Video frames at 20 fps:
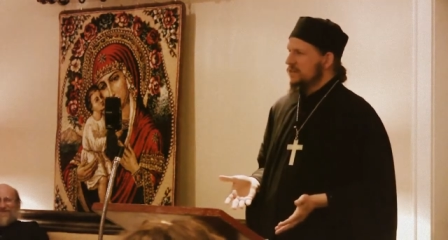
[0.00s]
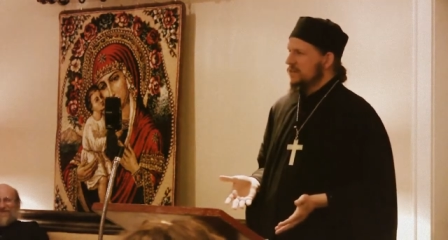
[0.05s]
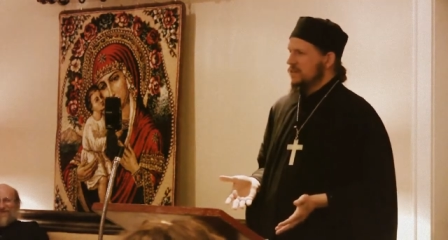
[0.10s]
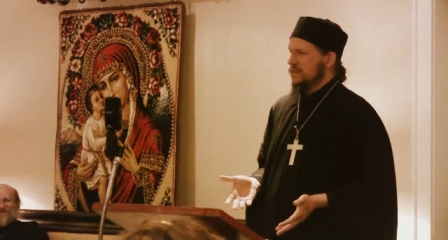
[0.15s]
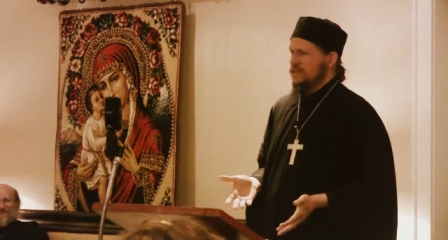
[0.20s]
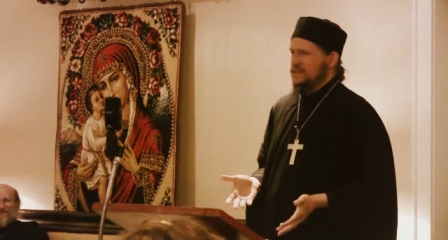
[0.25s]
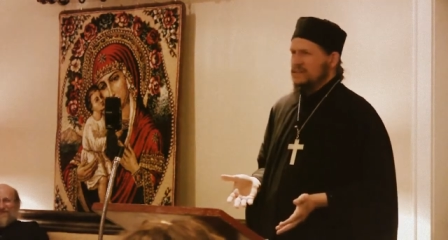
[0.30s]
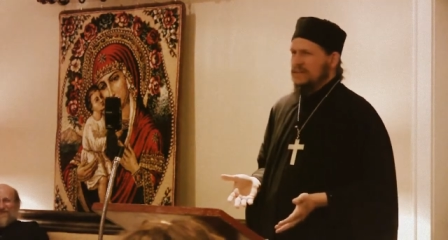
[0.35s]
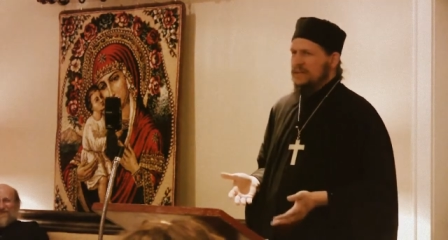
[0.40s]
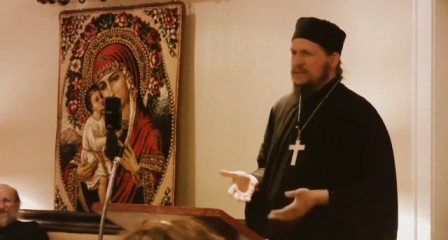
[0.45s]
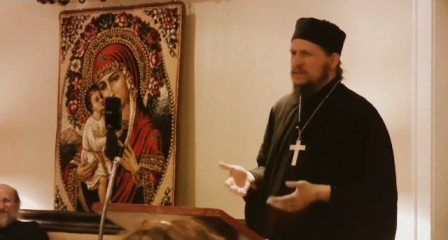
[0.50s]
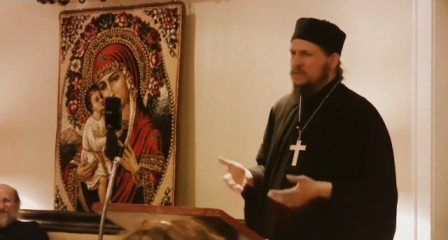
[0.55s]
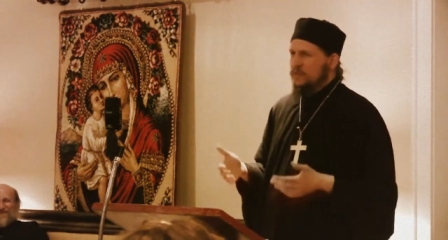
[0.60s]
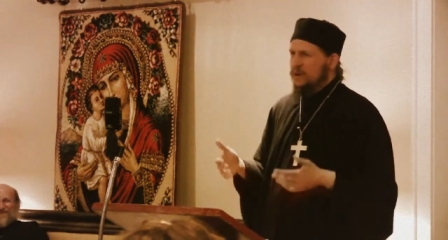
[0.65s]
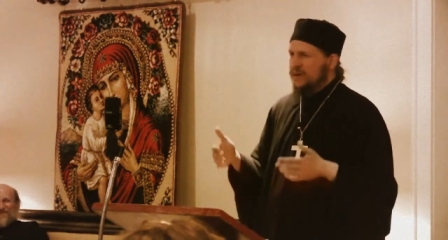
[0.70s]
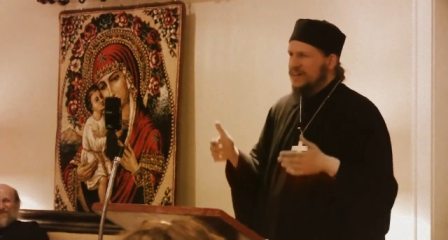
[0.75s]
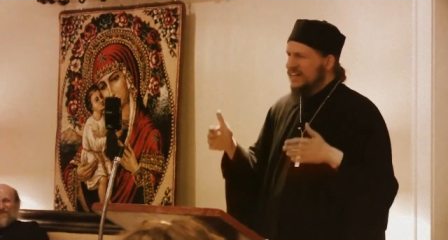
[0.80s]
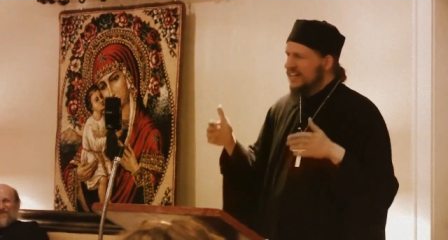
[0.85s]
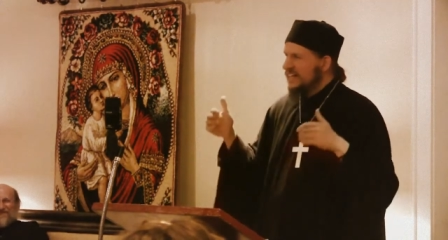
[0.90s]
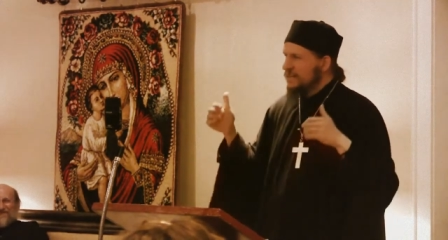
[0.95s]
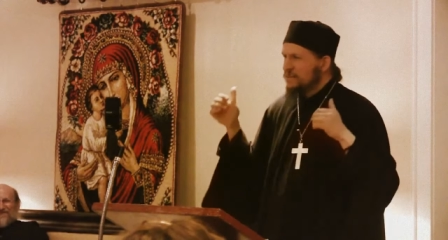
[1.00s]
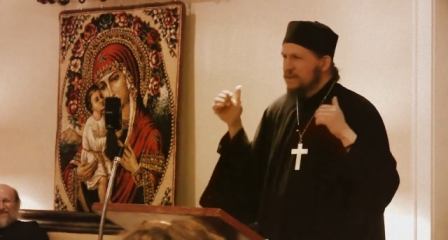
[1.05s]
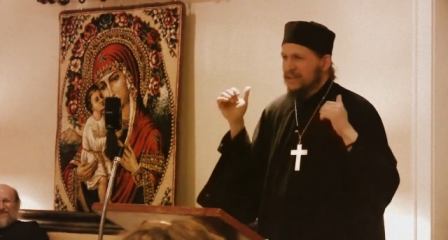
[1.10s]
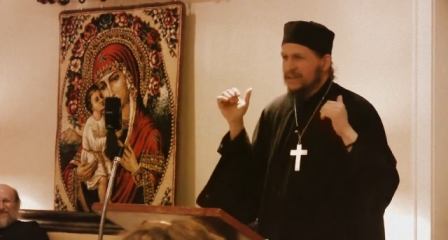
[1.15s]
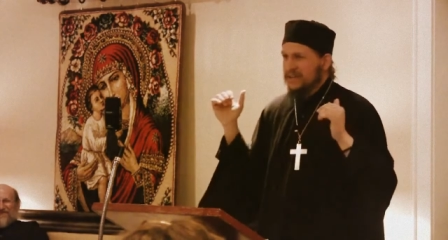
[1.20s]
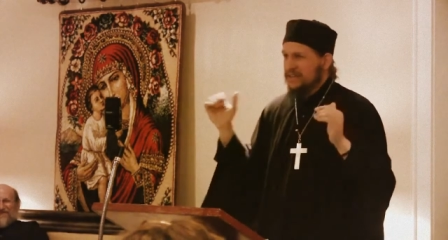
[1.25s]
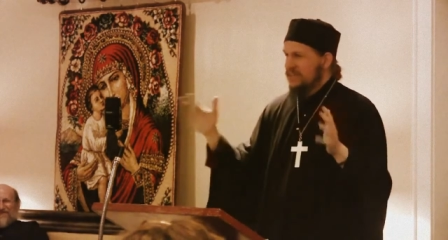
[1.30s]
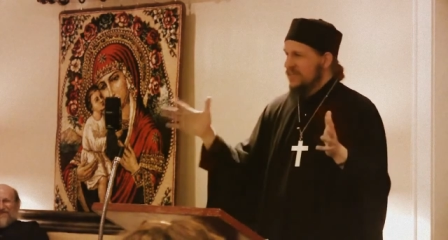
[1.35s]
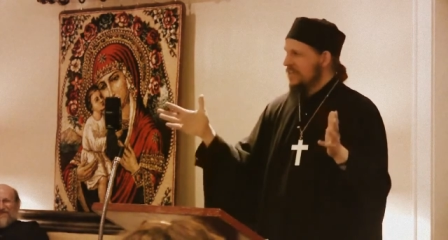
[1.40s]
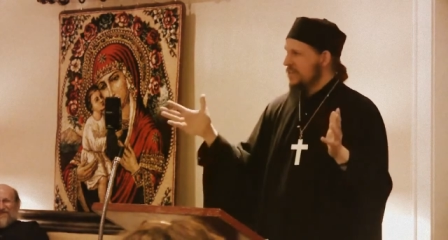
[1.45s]
He never wanted
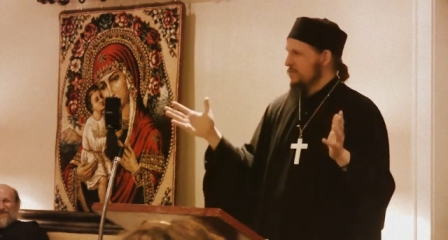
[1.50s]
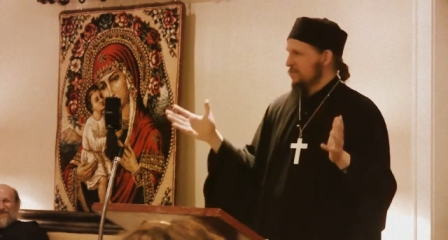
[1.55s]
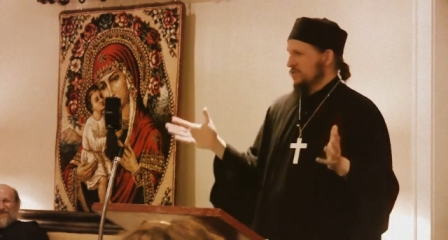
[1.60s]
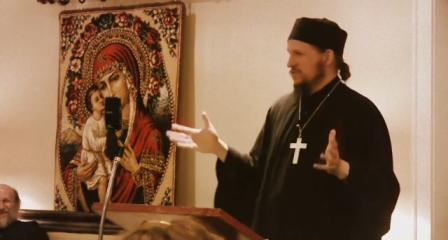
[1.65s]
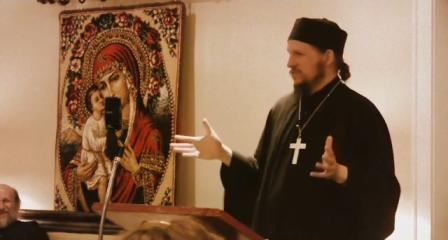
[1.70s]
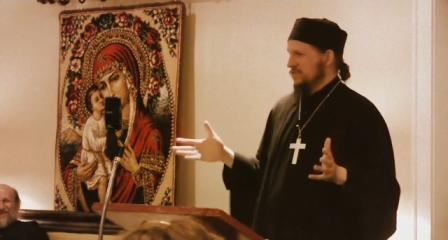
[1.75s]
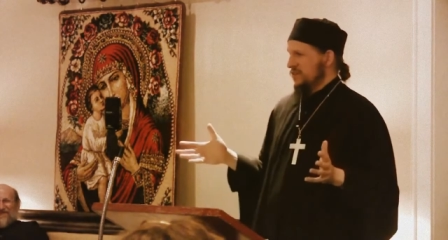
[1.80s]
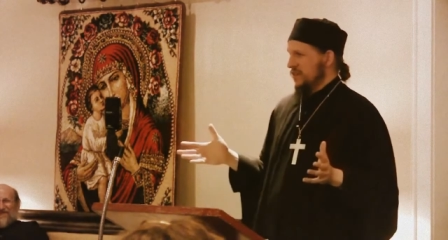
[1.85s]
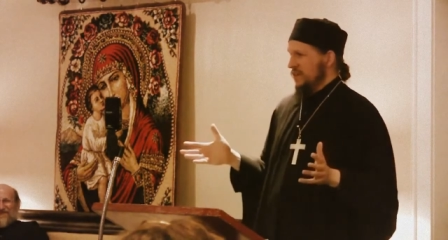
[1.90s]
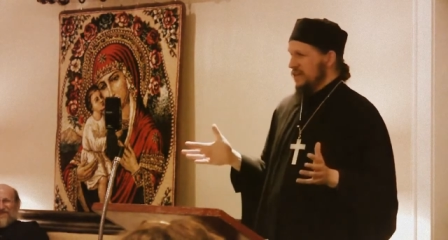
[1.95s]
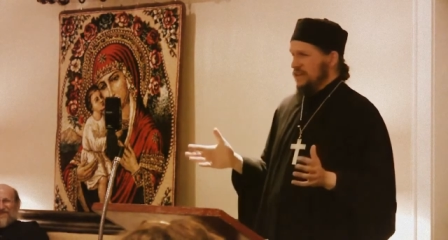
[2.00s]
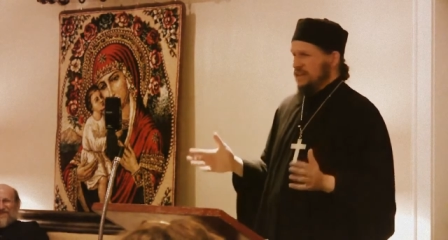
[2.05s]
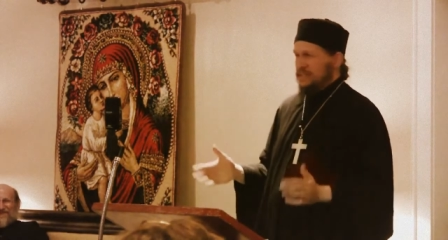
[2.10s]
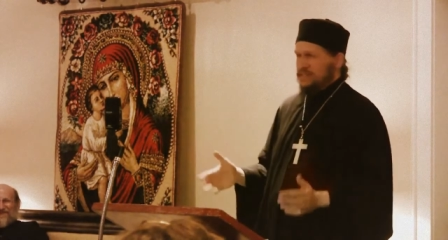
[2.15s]
anybody to think he was a saint.